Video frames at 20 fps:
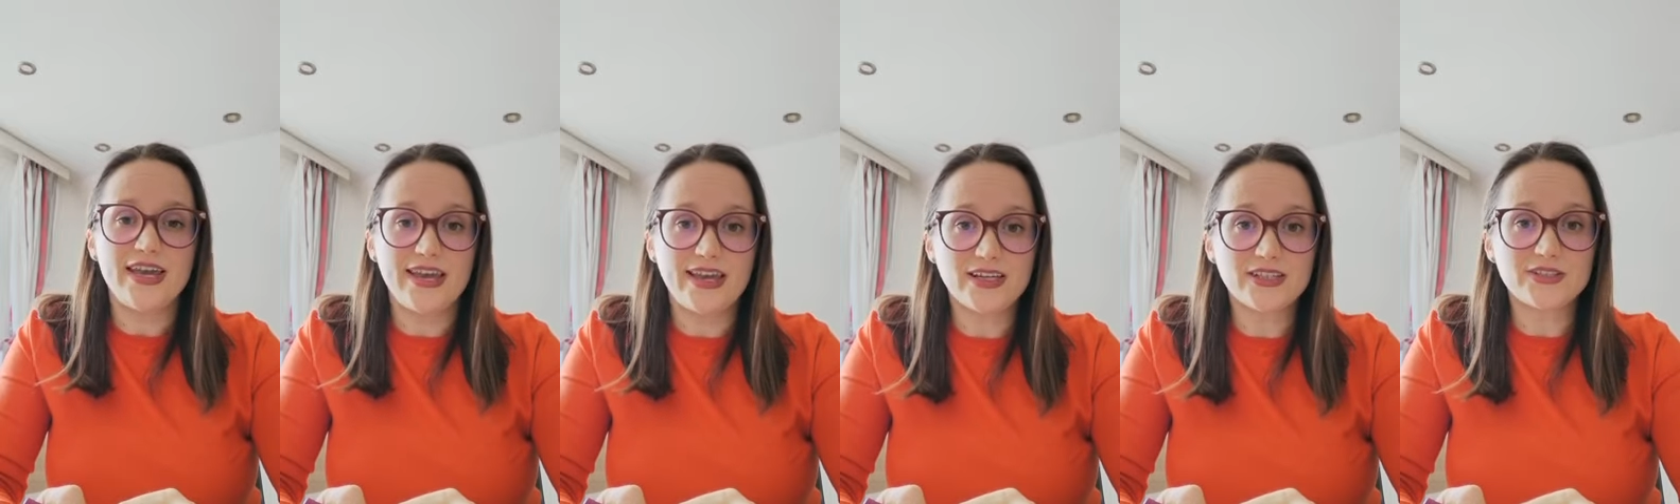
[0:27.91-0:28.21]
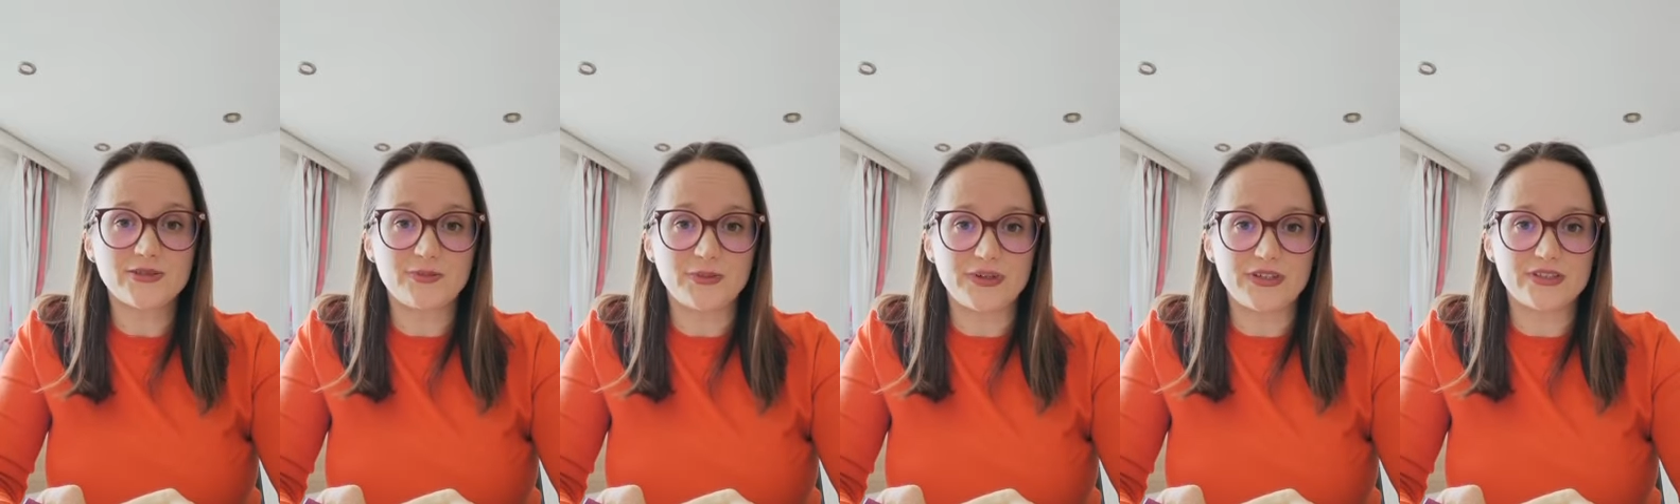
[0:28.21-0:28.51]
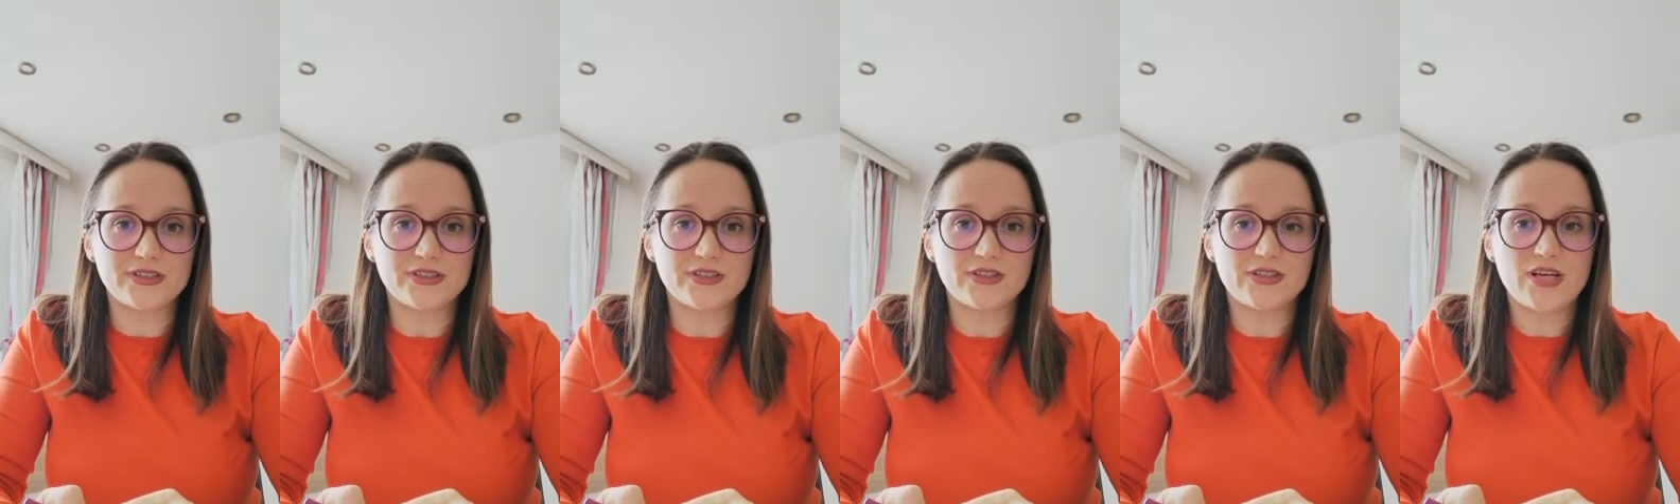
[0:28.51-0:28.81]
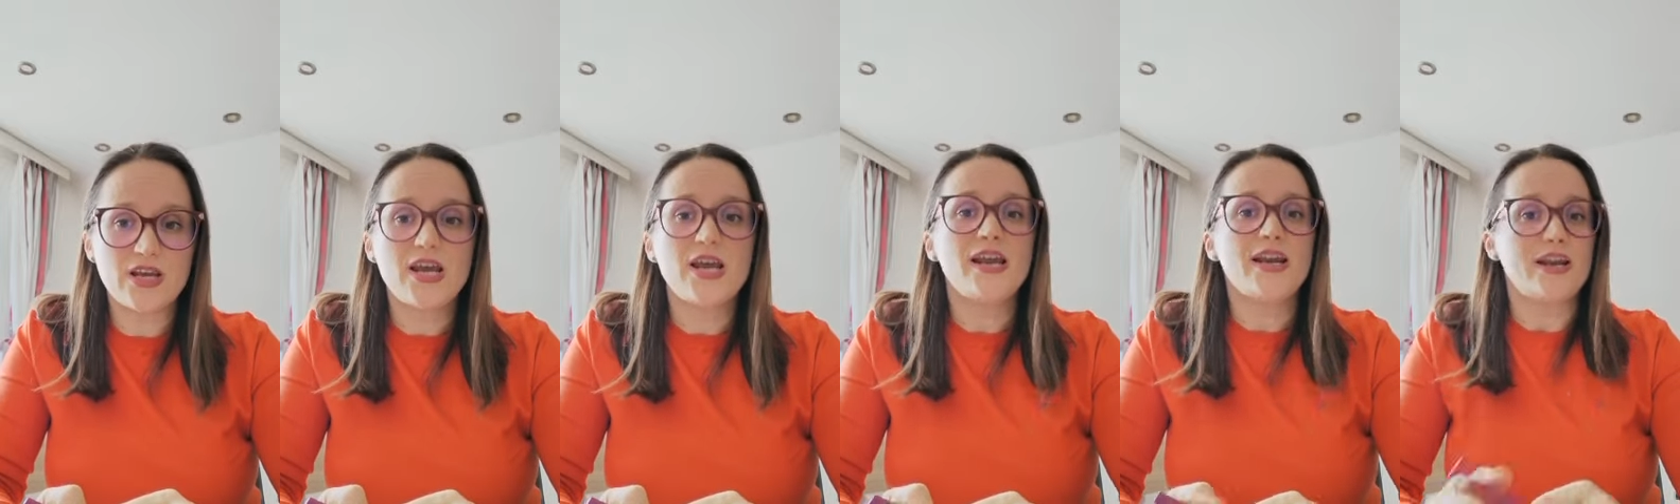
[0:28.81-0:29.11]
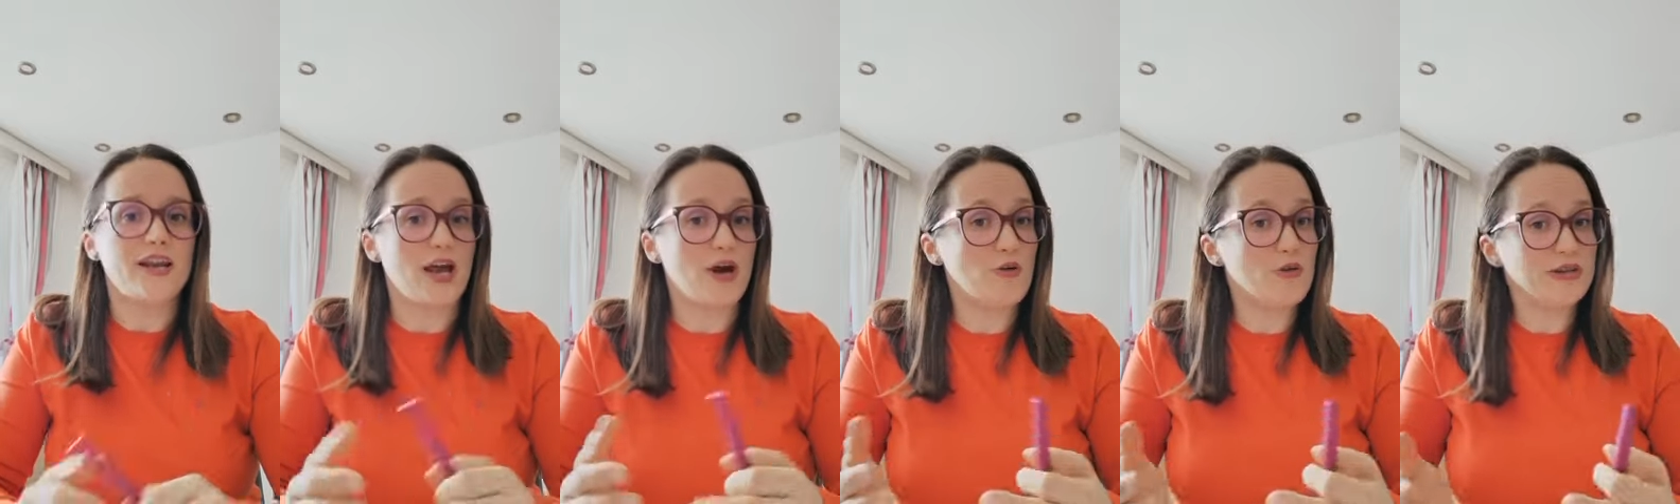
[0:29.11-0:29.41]
experts.
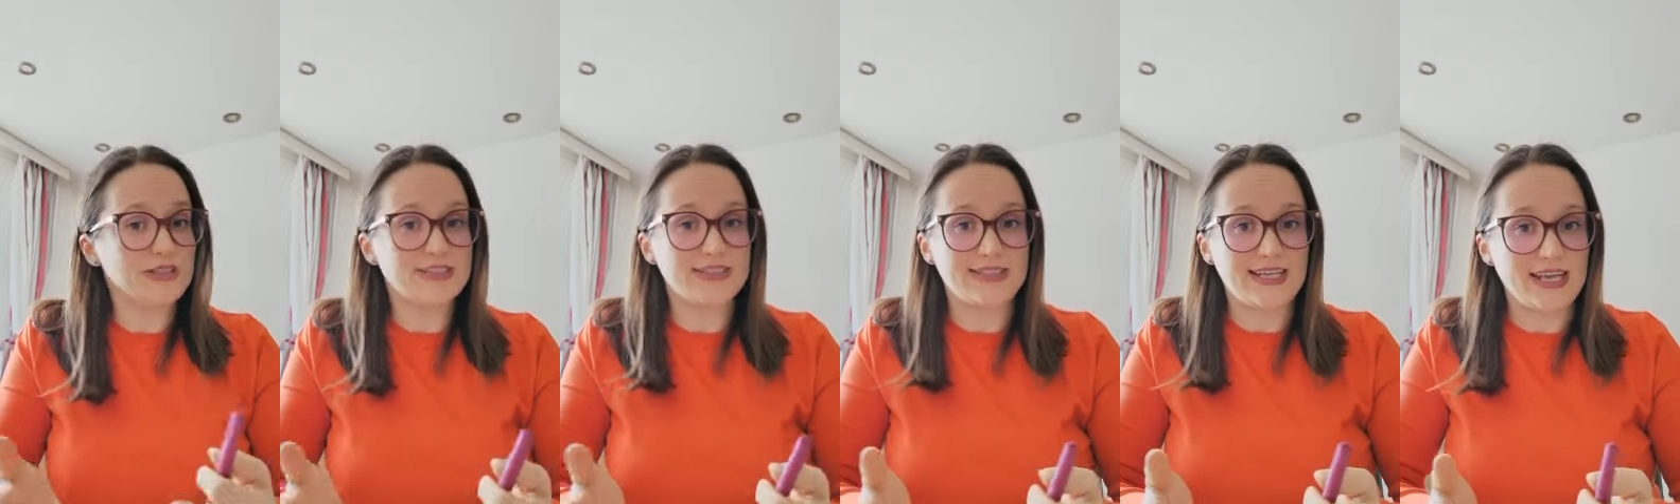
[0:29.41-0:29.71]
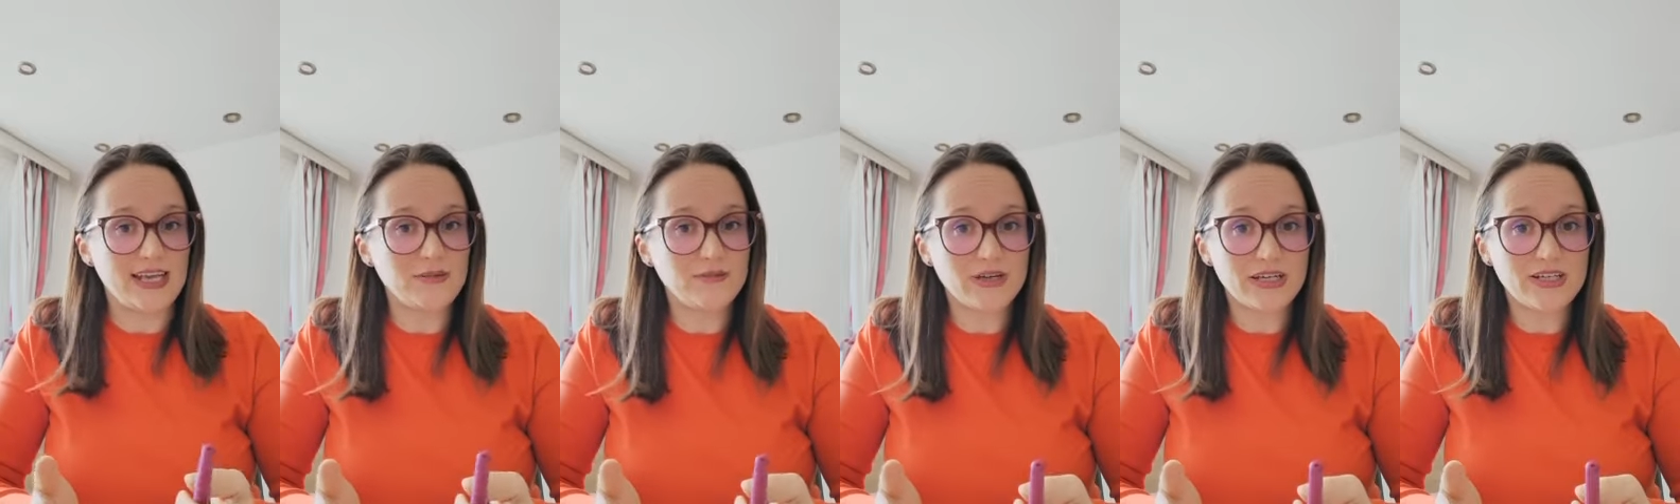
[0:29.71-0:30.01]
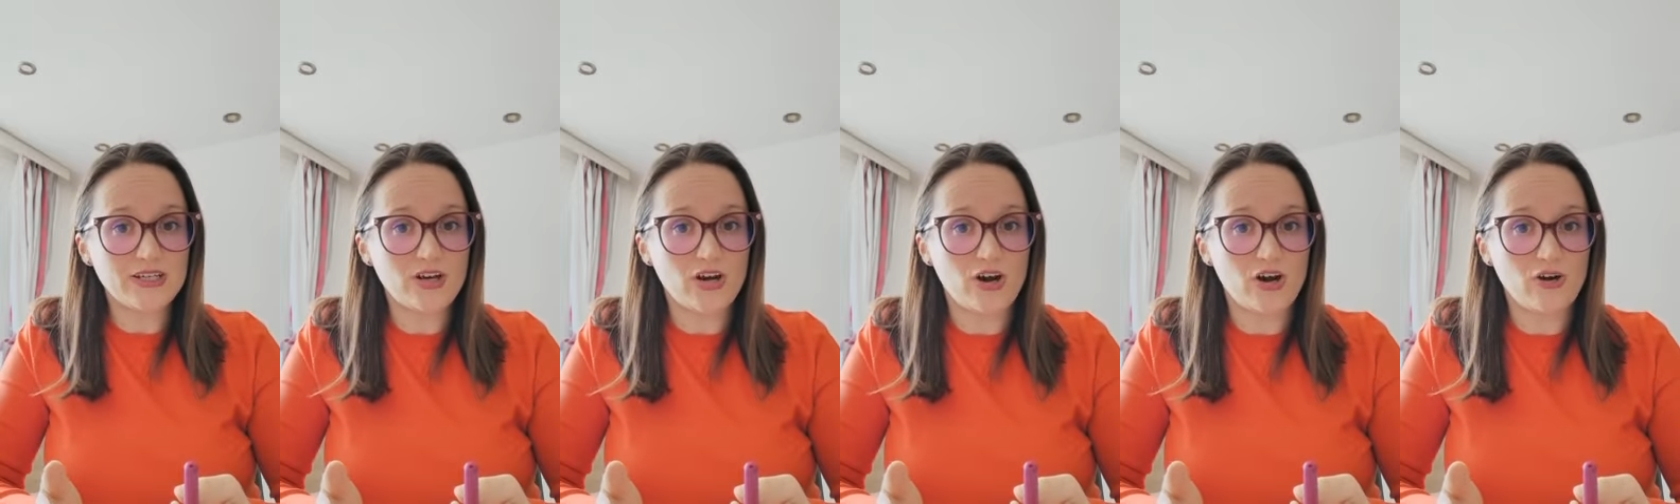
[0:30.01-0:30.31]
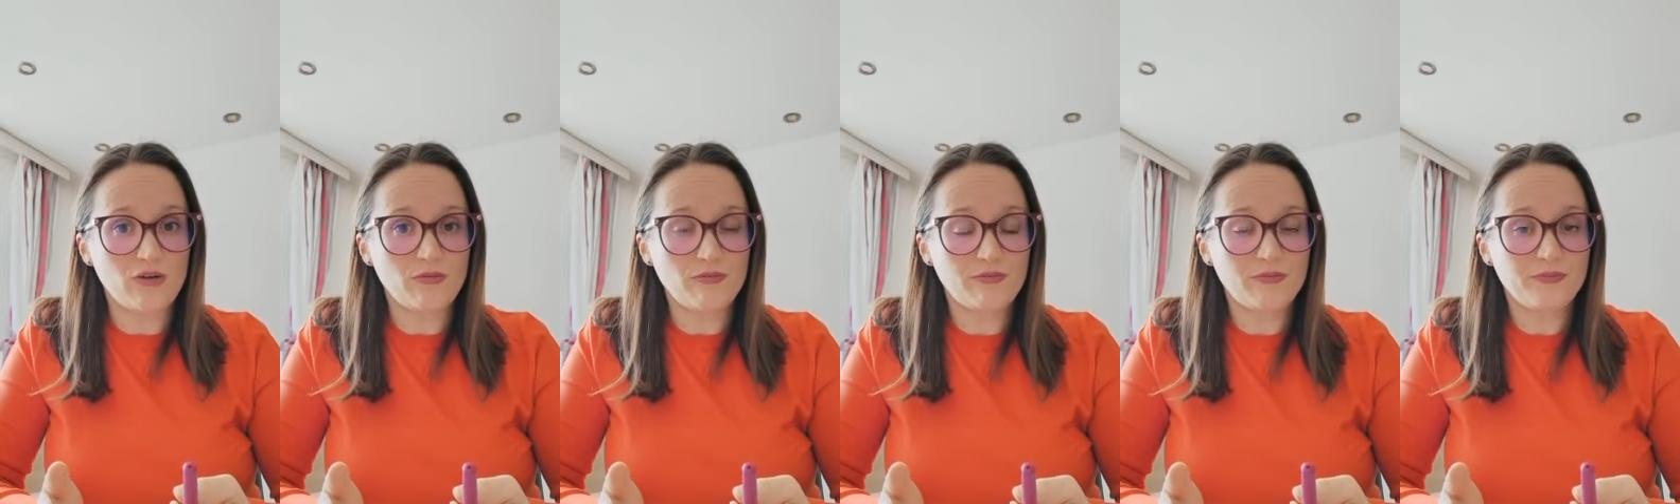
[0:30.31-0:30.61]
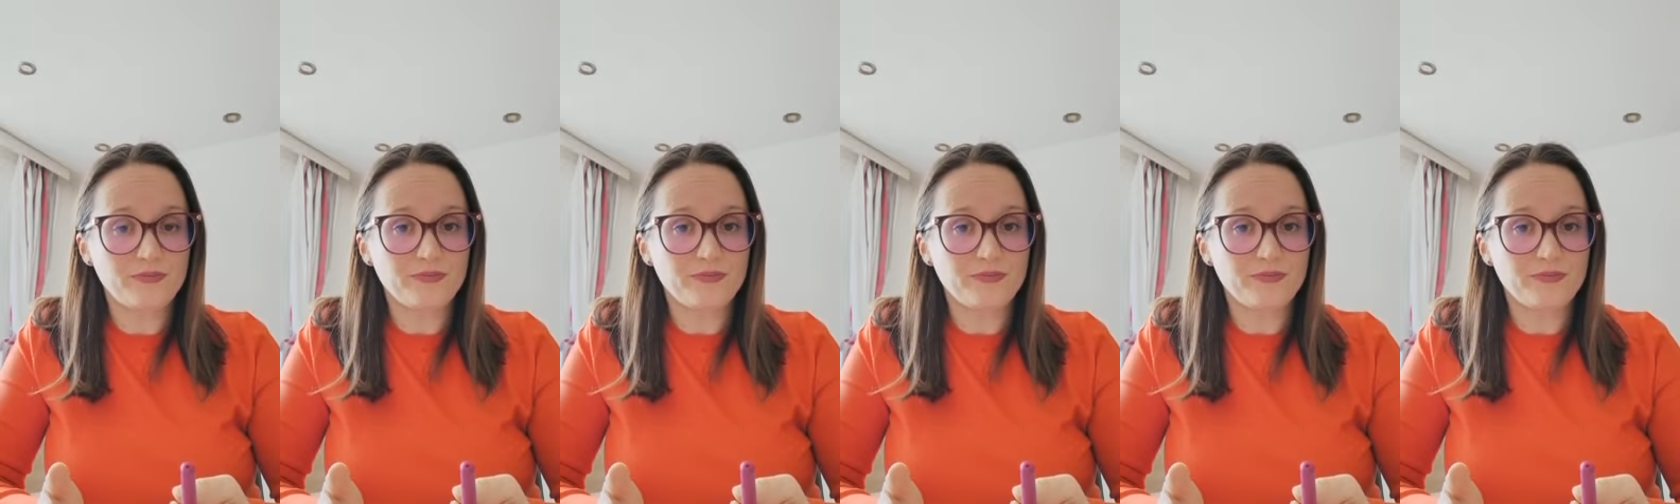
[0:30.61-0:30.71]
Now I'm staying at home.